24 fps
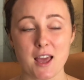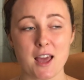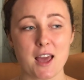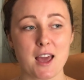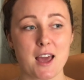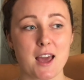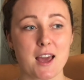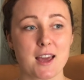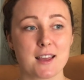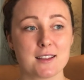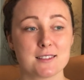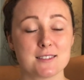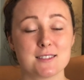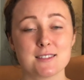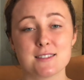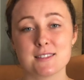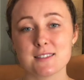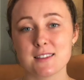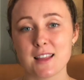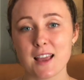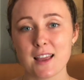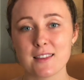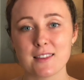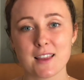and
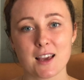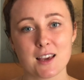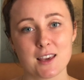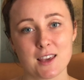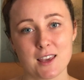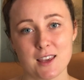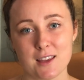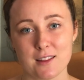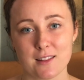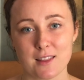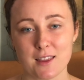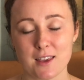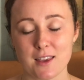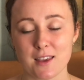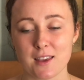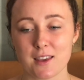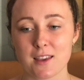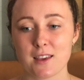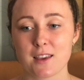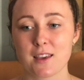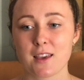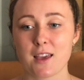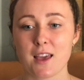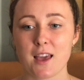Theta
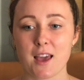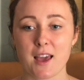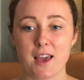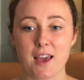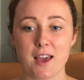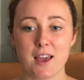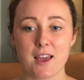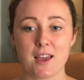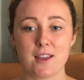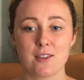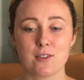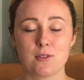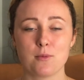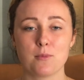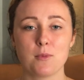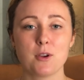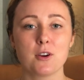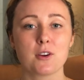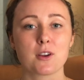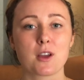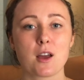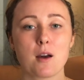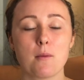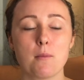healing and
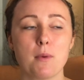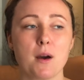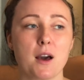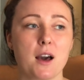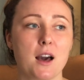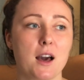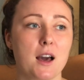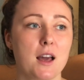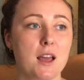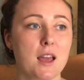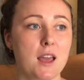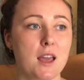Merkaba